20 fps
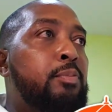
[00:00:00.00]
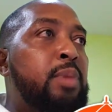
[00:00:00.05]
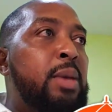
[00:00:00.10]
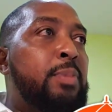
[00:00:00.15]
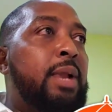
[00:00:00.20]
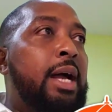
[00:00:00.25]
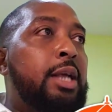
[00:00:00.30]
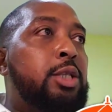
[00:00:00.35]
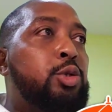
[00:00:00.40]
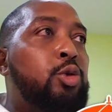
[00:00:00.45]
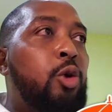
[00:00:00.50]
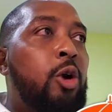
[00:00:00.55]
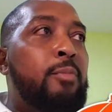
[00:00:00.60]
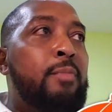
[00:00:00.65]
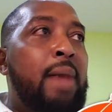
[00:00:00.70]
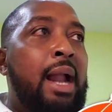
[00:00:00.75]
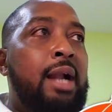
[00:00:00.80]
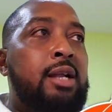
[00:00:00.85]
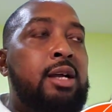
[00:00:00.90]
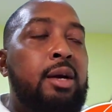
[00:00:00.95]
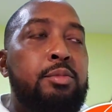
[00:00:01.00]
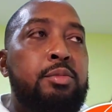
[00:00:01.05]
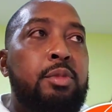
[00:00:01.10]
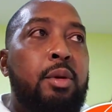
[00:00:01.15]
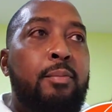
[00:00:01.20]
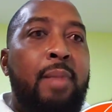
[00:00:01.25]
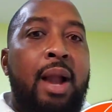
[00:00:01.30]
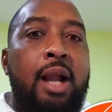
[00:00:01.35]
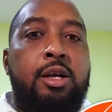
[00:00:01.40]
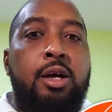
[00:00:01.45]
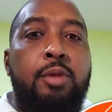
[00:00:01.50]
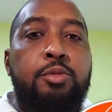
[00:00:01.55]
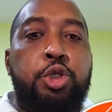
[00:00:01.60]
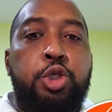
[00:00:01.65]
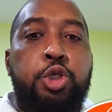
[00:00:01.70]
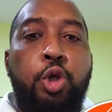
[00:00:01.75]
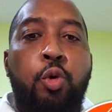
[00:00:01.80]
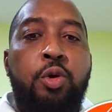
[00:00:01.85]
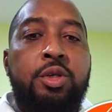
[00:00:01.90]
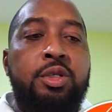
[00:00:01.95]
people had told
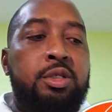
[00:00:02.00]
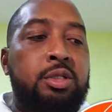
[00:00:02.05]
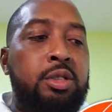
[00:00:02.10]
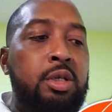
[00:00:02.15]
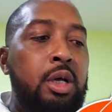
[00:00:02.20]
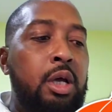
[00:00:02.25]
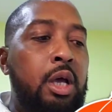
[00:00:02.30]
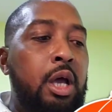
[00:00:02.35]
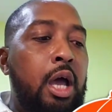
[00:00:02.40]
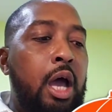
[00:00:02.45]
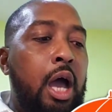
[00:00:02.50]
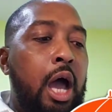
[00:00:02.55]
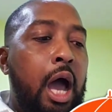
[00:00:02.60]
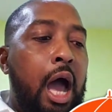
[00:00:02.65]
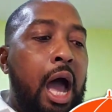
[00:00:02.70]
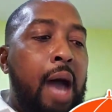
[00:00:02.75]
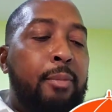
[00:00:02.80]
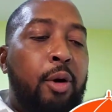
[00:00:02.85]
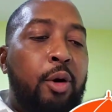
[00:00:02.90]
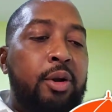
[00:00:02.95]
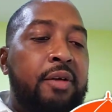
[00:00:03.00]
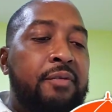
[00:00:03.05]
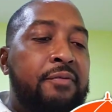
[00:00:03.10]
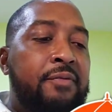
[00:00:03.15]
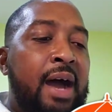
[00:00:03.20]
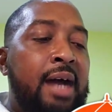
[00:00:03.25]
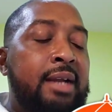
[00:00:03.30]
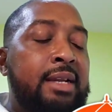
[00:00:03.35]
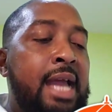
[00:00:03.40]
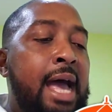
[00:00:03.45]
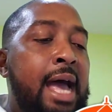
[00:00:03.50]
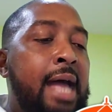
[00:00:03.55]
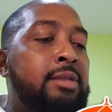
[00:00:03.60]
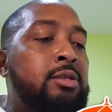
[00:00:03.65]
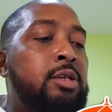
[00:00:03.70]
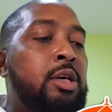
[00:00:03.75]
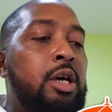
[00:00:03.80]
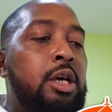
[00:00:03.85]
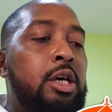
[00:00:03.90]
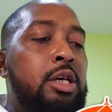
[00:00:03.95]
Malcolm Jones about the fact
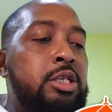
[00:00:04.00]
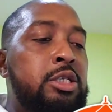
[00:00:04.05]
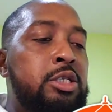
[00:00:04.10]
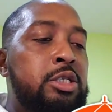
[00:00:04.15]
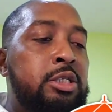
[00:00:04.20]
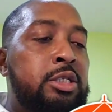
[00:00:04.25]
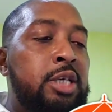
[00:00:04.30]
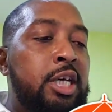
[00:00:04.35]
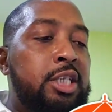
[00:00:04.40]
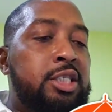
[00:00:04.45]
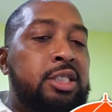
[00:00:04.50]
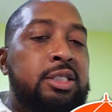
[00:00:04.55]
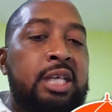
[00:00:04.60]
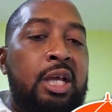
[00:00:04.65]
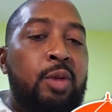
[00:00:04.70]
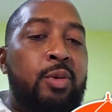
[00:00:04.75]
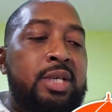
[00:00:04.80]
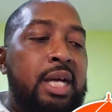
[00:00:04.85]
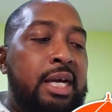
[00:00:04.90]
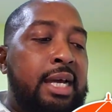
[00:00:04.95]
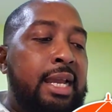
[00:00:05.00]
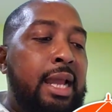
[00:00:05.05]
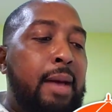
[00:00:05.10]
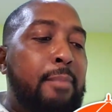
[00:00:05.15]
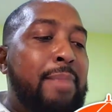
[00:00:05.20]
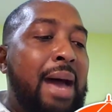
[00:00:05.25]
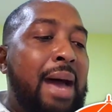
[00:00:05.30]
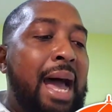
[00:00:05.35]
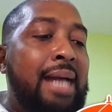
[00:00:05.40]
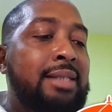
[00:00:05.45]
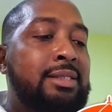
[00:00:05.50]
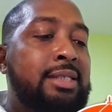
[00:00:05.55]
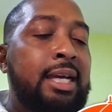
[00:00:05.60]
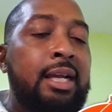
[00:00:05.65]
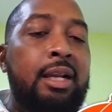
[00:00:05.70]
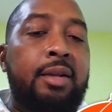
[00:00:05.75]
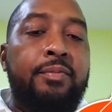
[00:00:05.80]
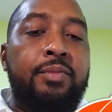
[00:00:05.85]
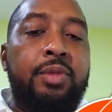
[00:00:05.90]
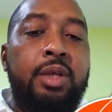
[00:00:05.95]
that this deal was a kind of bad
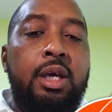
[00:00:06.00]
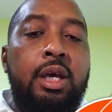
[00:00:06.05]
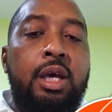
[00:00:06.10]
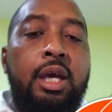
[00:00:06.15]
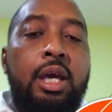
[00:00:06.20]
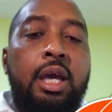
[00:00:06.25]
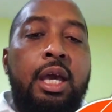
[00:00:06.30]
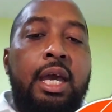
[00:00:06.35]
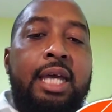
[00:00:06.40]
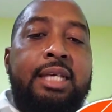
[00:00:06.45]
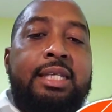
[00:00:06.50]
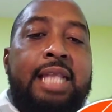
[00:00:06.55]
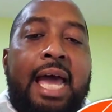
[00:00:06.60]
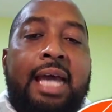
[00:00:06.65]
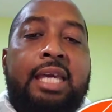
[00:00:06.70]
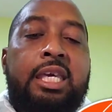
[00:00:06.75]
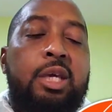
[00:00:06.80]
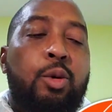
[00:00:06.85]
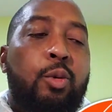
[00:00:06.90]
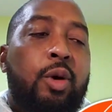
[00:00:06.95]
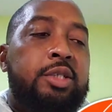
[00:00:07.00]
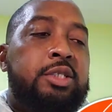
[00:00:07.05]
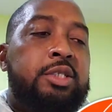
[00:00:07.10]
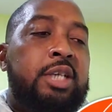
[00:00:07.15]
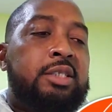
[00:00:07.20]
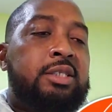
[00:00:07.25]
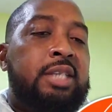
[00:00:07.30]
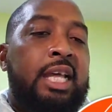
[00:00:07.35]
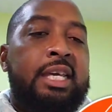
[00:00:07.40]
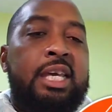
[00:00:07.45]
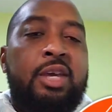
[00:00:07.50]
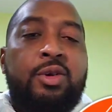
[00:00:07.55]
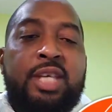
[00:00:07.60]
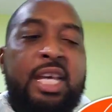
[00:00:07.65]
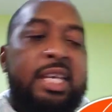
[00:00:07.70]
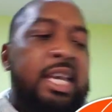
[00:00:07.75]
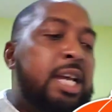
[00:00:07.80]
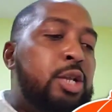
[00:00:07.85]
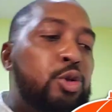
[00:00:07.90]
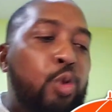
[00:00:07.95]
deal, it's like he was just
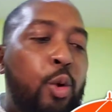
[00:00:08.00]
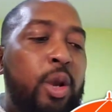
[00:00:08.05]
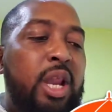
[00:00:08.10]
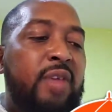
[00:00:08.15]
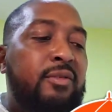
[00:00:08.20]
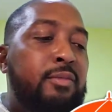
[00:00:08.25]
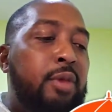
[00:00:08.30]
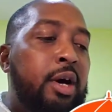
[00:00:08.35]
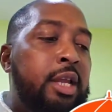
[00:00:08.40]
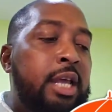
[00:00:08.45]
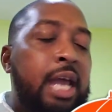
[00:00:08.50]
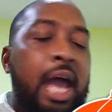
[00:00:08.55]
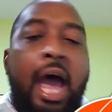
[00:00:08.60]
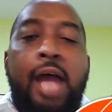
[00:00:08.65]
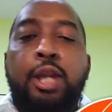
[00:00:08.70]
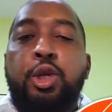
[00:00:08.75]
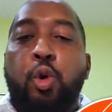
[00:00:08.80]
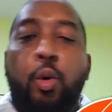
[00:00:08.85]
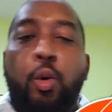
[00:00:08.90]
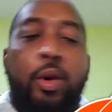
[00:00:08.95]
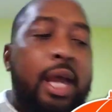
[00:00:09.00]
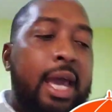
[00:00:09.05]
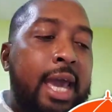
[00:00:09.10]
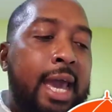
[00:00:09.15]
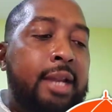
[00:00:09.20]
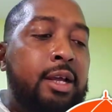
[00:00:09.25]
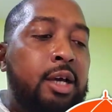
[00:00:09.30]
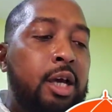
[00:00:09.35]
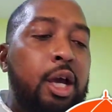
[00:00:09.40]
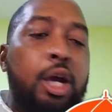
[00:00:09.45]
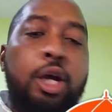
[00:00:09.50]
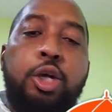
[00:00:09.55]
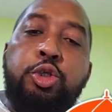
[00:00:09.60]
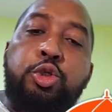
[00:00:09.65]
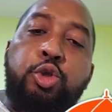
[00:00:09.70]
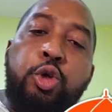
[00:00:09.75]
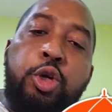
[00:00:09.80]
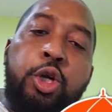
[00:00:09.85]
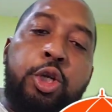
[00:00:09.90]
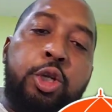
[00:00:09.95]
ignoring everybody and going ahead.
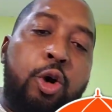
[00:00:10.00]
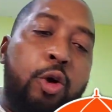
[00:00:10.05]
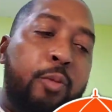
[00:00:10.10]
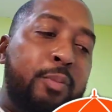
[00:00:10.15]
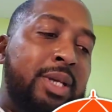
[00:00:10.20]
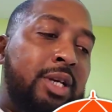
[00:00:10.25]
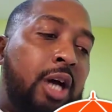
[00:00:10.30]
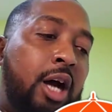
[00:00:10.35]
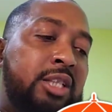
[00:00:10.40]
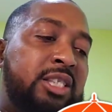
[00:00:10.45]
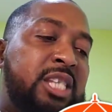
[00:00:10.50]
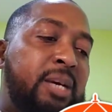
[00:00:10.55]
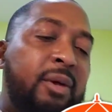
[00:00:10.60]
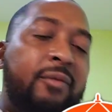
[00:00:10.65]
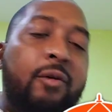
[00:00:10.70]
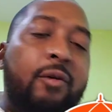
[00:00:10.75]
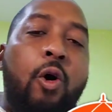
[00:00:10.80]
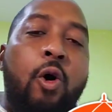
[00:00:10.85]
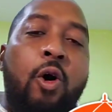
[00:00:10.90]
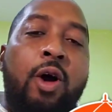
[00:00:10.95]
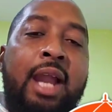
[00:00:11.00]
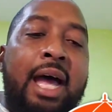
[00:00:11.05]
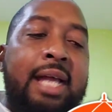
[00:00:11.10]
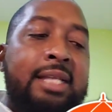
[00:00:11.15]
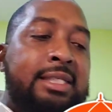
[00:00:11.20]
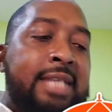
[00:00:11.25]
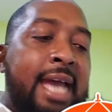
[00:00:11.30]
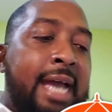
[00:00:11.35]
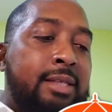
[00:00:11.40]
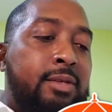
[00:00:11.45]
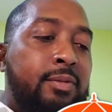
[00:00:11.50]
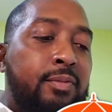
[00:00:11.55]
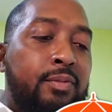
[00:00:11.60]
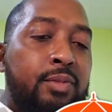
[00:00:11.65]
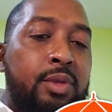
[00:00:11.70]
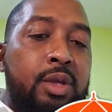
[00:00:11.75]
Do you know, on top of all that debt,